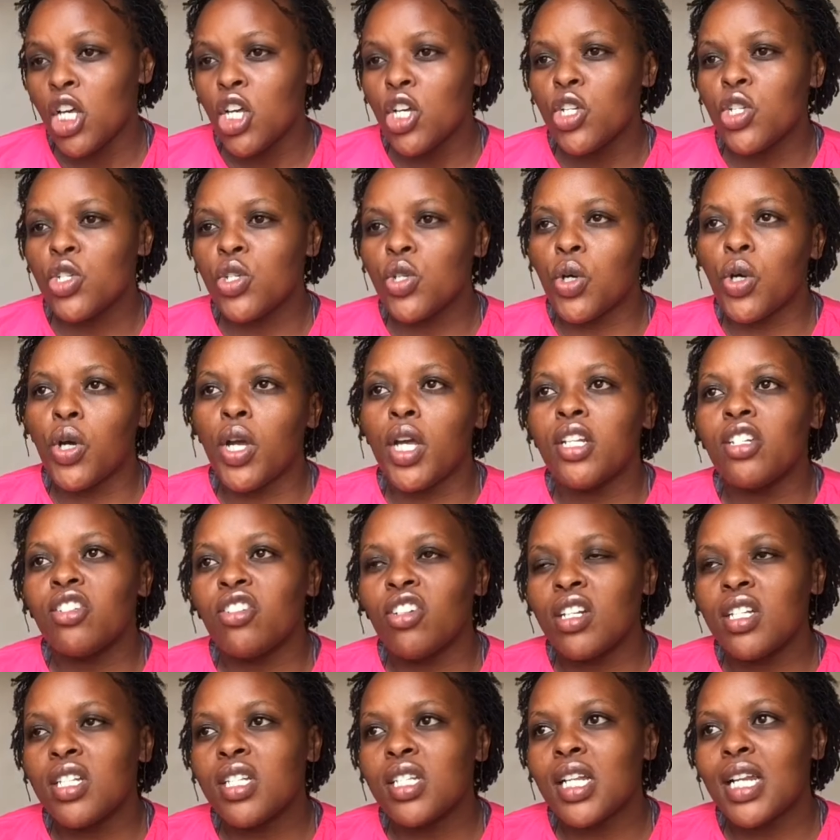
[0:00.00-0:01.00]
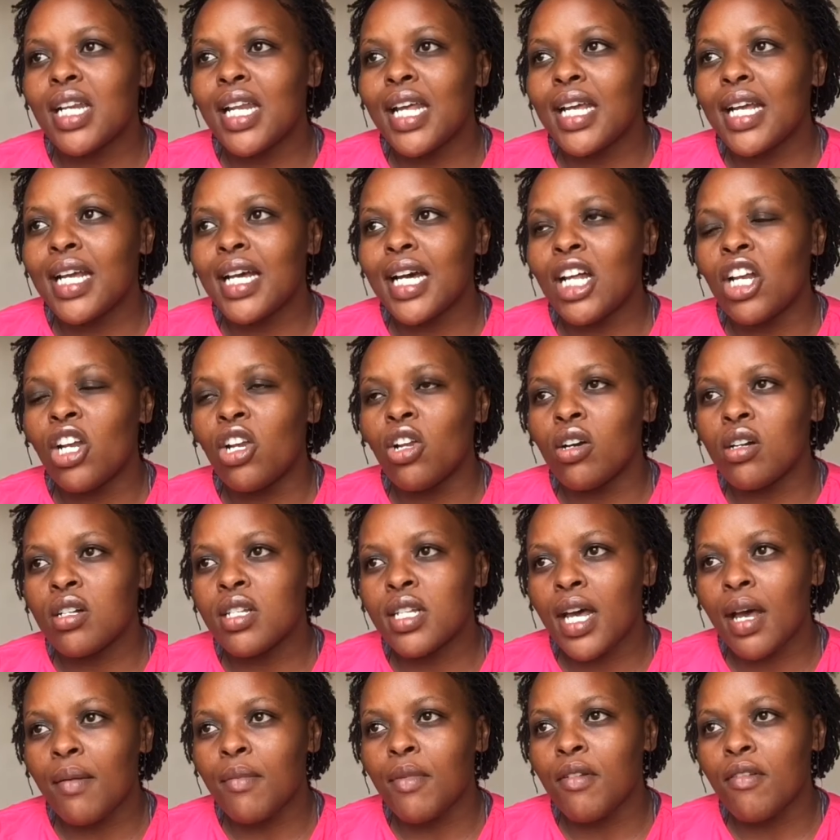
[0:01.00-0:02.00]
So it's not like a
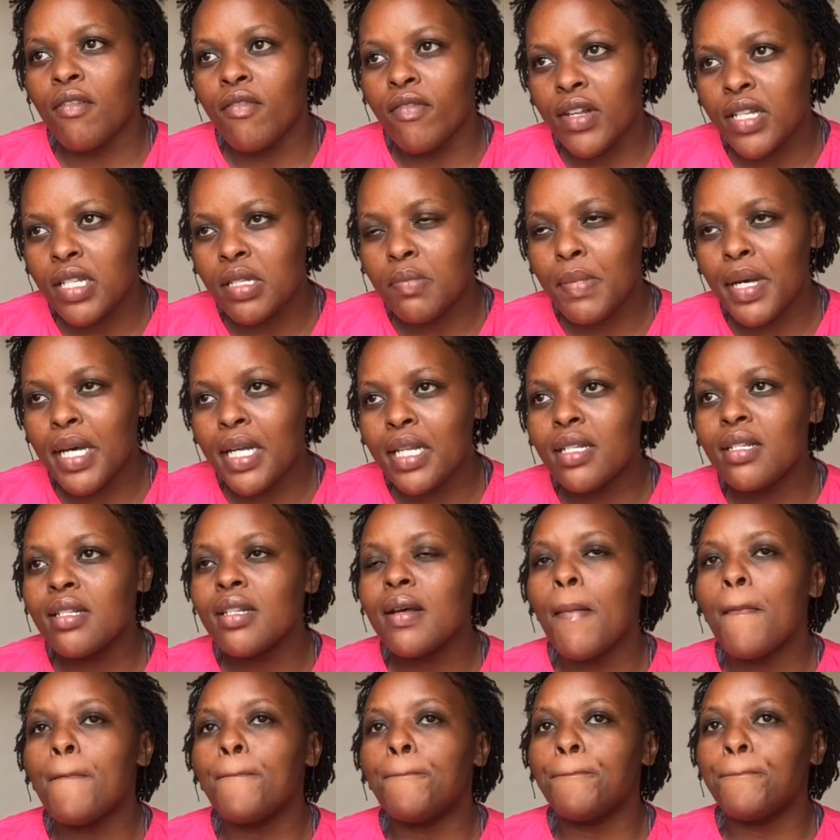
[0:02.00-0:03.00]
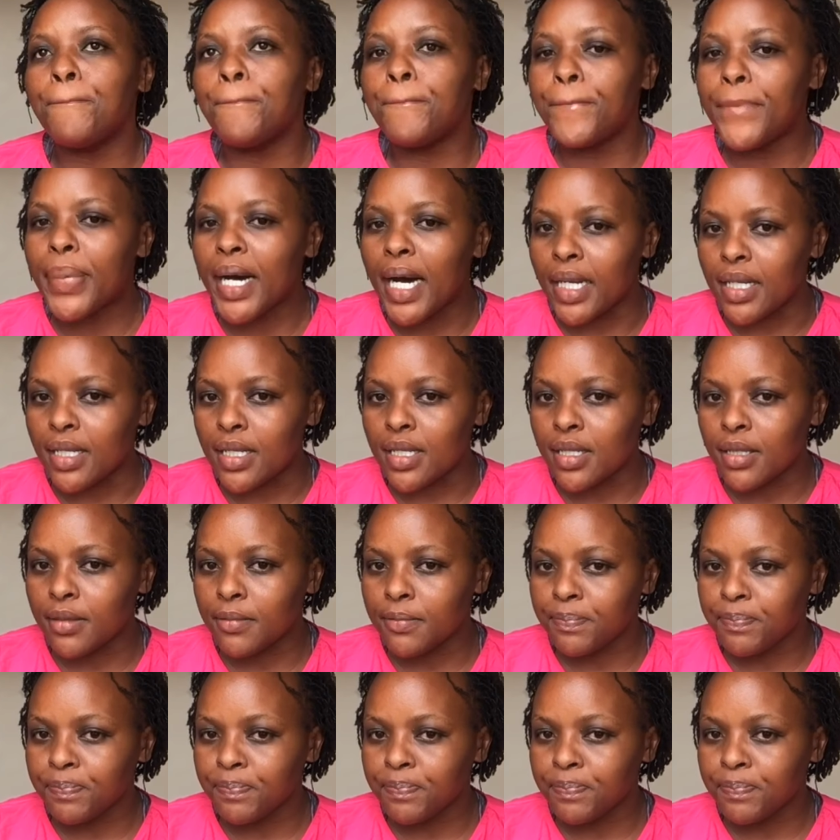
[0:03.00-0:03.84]
long-term investment, but